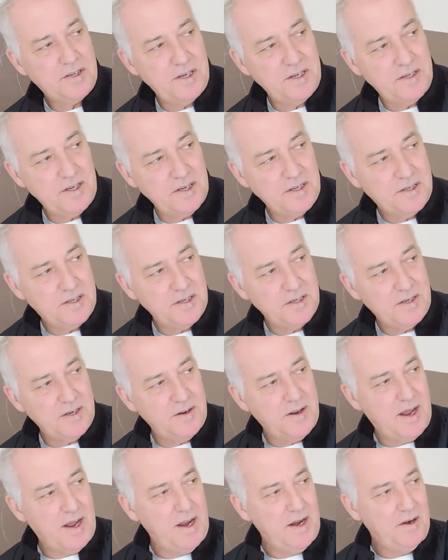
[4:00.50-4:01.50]
Chiswick's just at
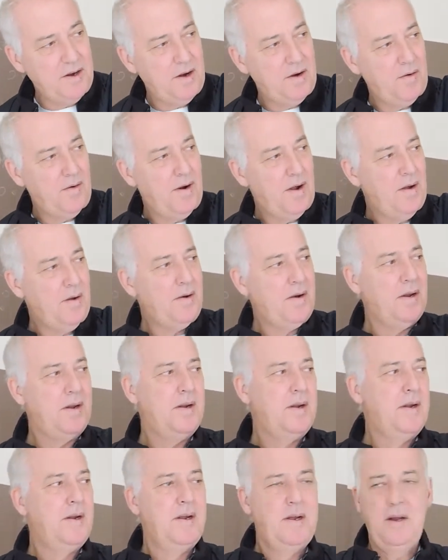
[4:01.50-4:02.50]
that end of the
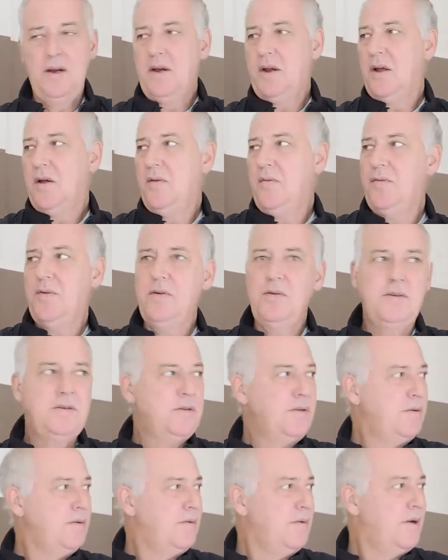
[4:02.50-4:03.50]
road, and you go through
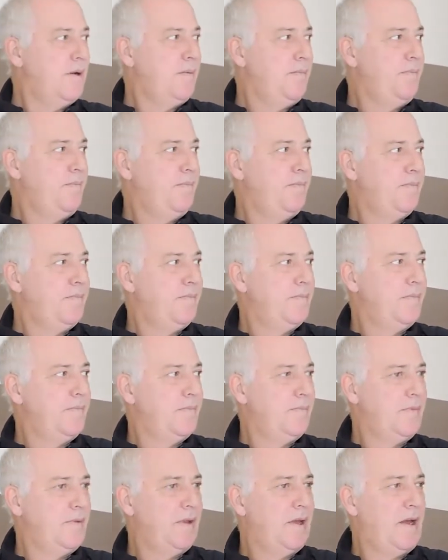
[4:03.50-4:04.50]
to
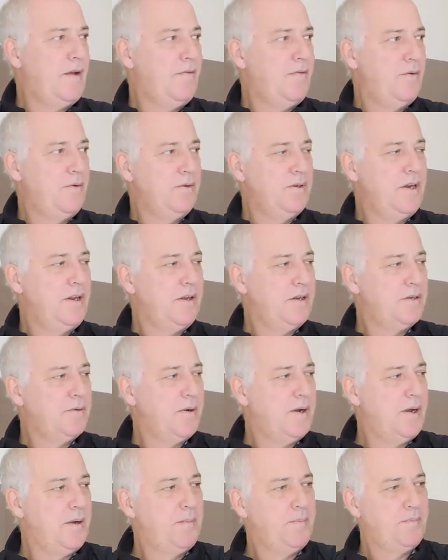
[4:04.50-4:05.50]
the A40 this
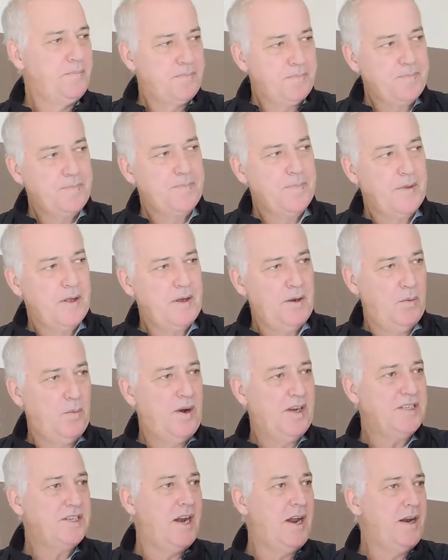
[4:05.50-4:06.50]
way. In
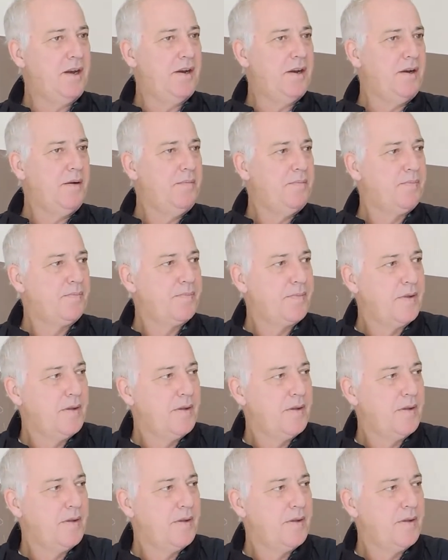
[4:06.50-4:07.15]
West London.